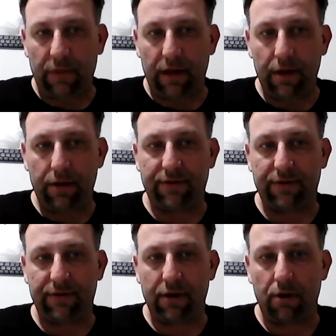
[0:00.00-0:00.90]

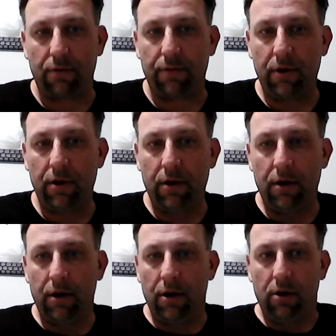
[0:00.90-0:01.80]
So
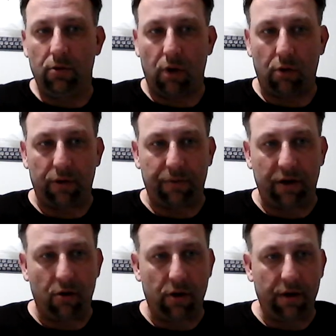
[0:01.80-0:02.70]
Well, we've been
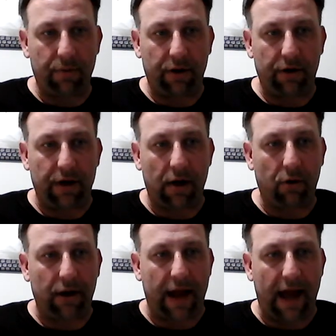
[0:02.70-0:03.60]
going about an
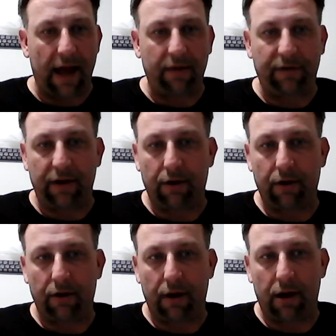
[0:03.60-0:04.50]
hour and a half
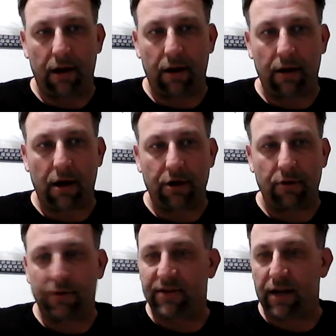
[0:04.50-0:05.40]
here. I
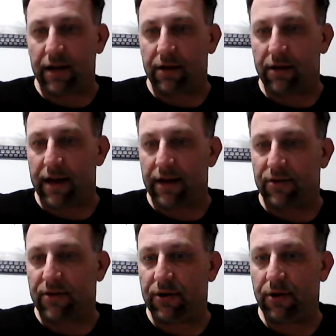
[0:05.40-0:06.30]
know it's getting
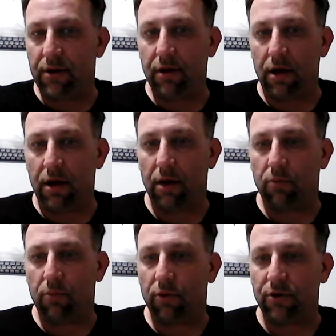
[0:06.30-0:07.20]
late.
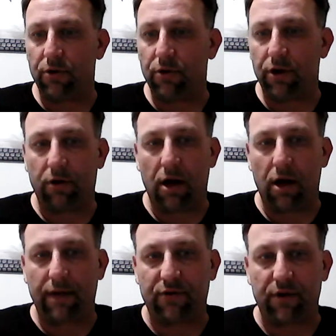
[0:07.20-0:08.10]
We'll do another
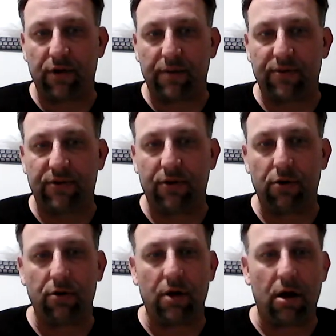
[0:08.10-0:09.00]
live stream soon.